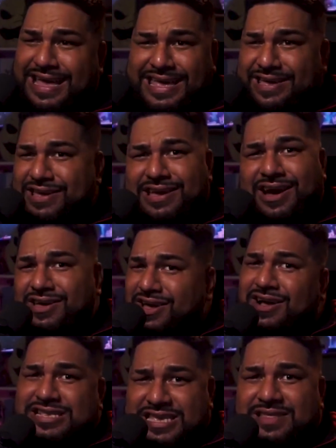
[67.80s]
y'all,
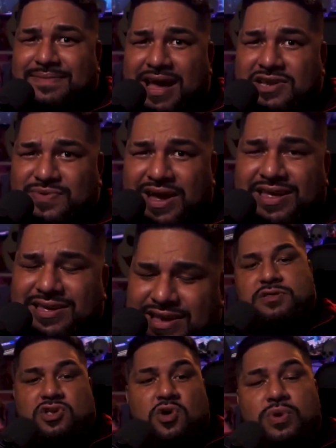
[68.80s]
y'all seen the match, right?
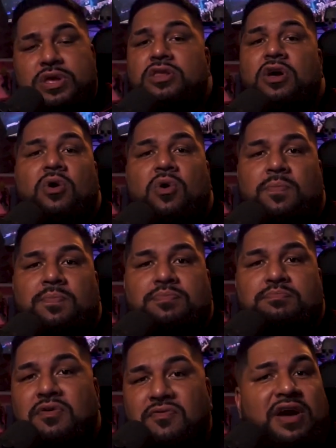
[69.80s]
Okay. So we know
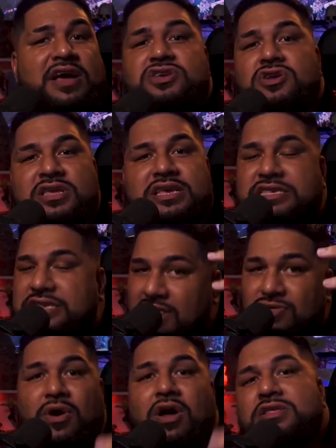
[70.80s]
professionally Seth
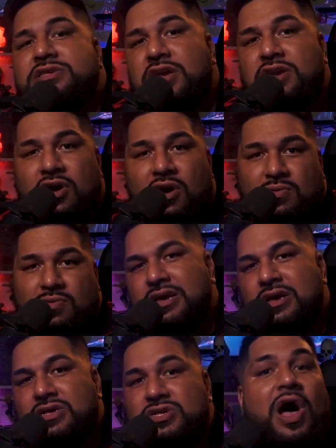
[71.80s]
Rollins can go.
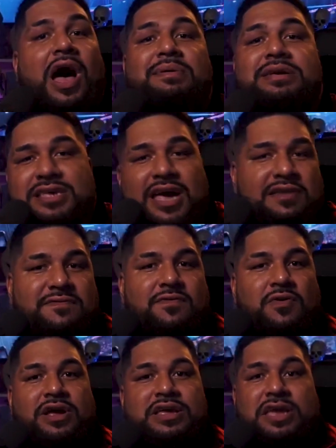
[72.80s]
So I'm excited
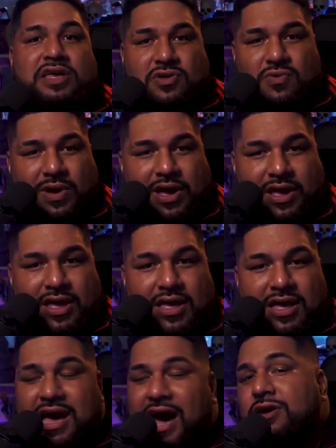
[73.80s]
for it either way.
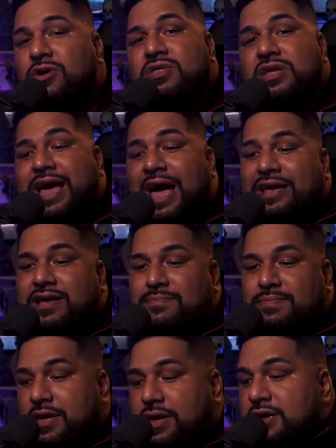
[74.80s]
I know the guy can
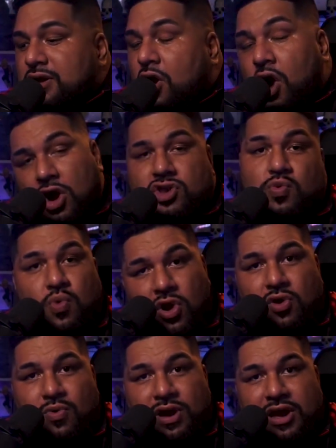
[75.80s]
be hard to
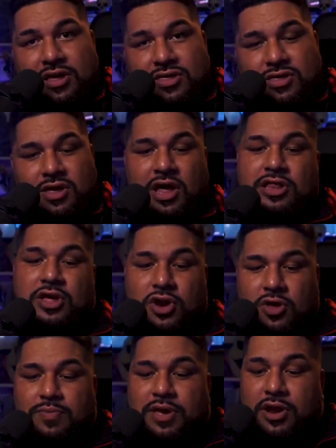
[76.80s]
work with, a little bit